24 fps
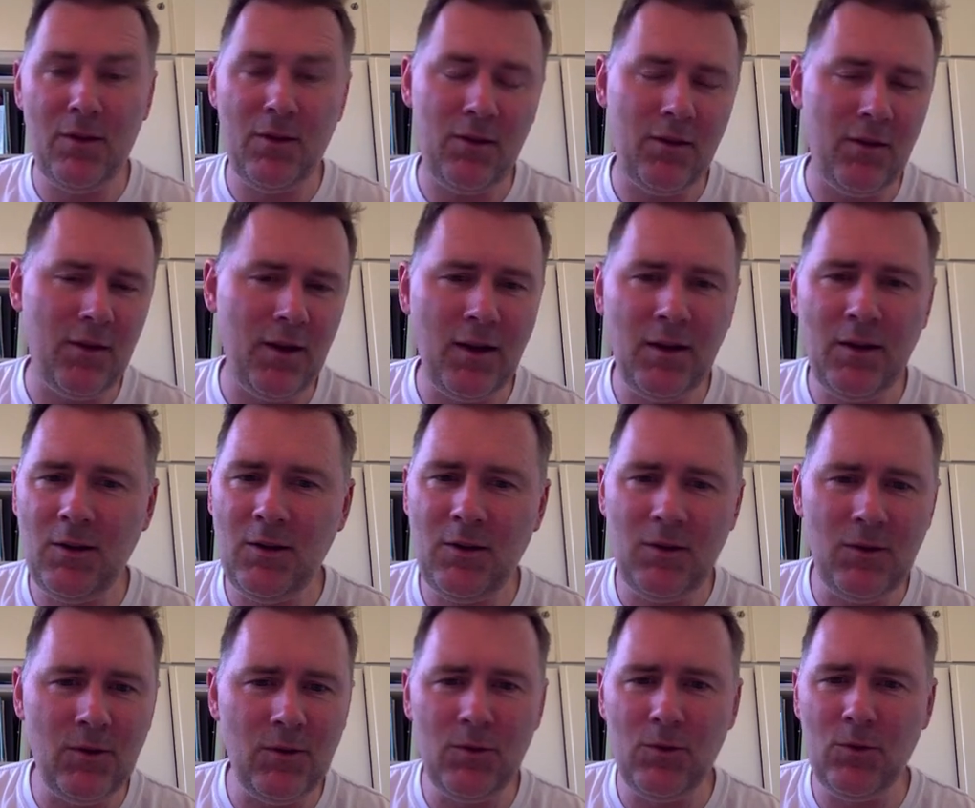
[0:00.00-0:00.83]

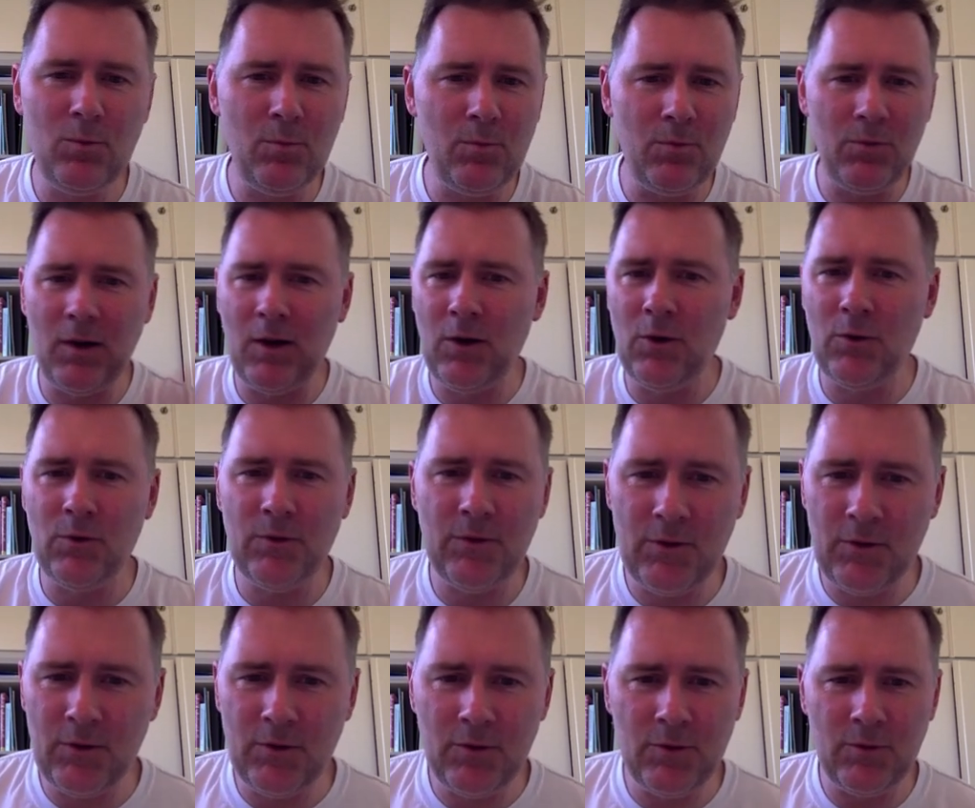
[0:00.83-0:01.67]
Thank you,
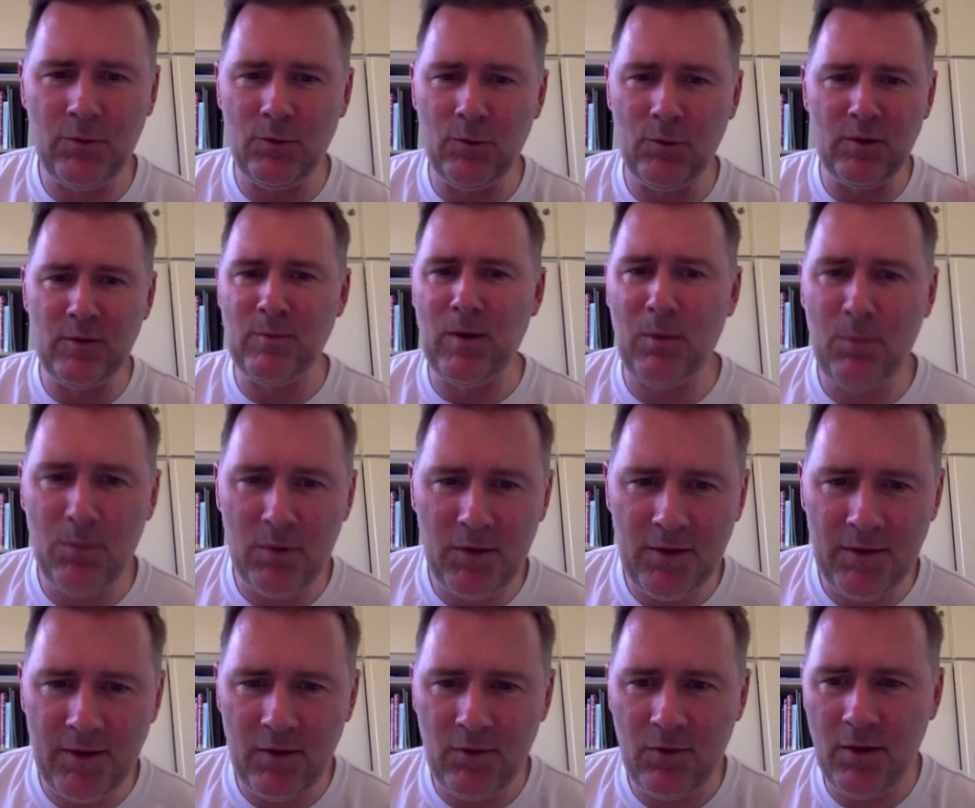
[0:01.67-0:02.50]
browser, who
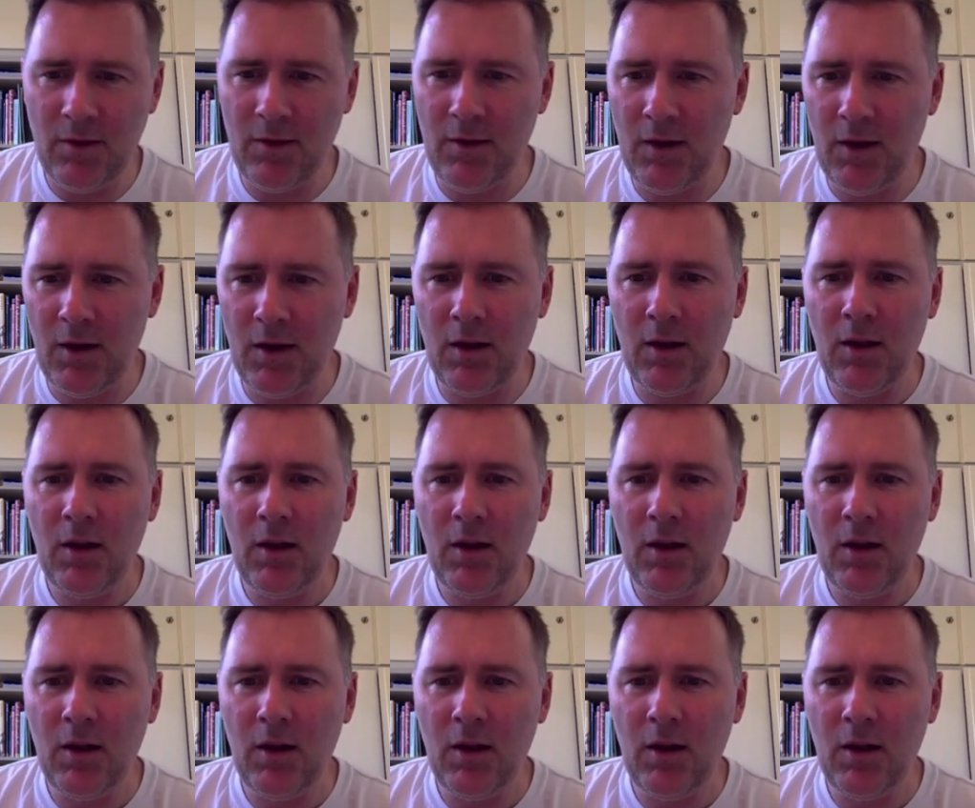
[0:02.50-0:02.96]
remembers everything.